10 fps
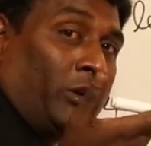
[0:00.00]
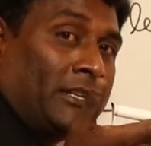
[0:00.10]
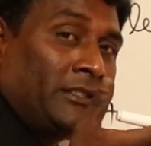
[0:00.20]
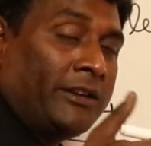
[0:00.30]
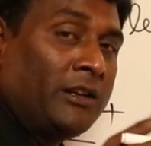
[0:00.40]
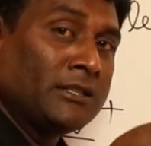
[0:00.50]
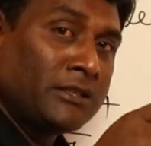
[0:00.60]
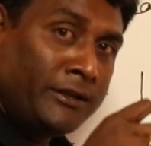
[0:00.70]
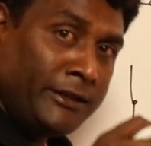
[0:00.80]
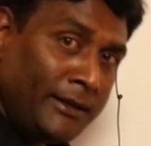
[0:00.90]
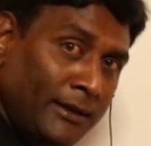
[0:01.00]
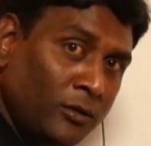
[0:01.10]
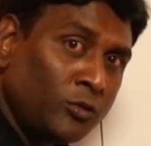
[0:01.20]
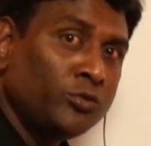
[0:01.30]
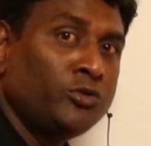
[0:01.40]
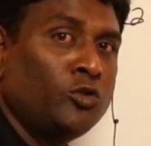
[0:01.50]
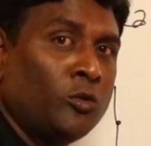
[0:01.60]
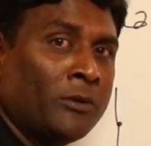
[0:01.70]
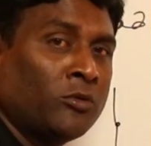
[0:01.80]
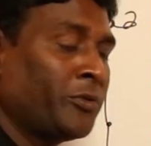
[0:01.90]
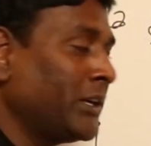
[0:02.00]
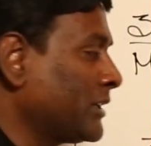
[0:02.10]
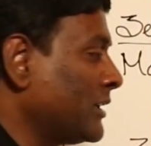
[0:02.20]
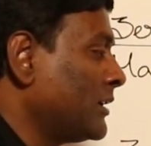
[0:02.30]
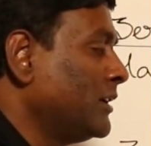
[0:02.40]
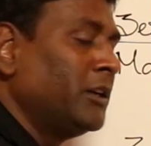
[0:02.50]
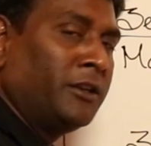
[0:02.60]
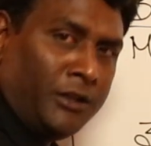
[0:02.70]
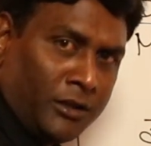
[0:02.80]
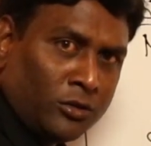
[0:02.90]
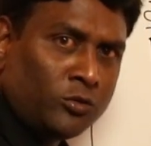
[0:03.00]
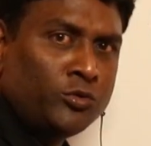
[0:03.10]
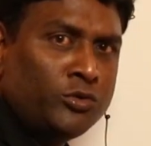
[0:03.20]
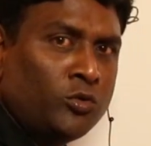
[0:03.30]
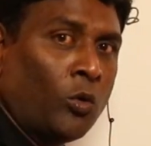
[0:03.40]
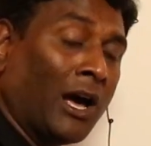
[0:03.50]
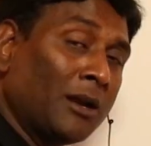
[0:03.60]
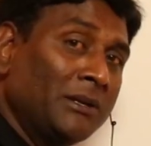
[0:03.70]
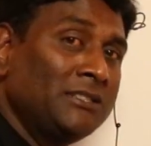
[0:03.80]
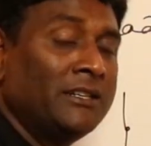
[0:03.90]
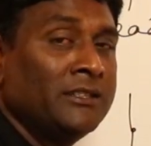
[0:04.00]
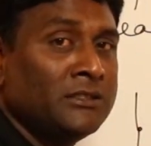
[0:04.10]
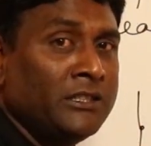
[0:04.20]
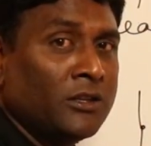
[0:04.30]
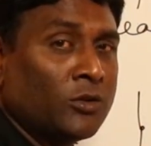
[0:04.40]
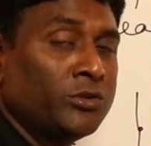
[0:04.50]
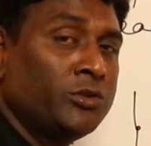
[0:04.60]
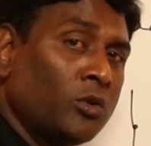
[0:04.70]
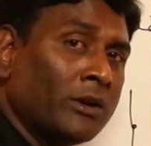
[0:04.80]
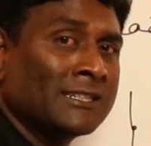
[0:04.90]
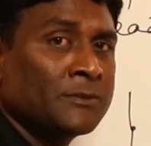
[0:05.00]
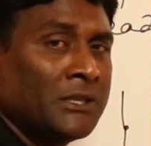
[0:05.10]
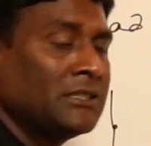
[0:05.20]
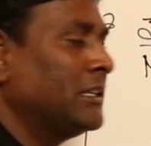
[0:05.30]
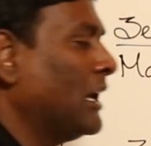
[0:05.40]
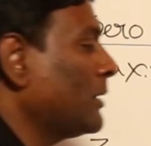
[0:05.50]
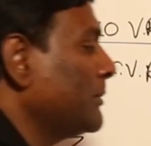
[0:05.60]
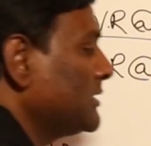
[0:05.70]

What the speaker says: voltage regulation nearer to 0 power factor, nearer to 0, r by z is nearer to 0, or x by z, r by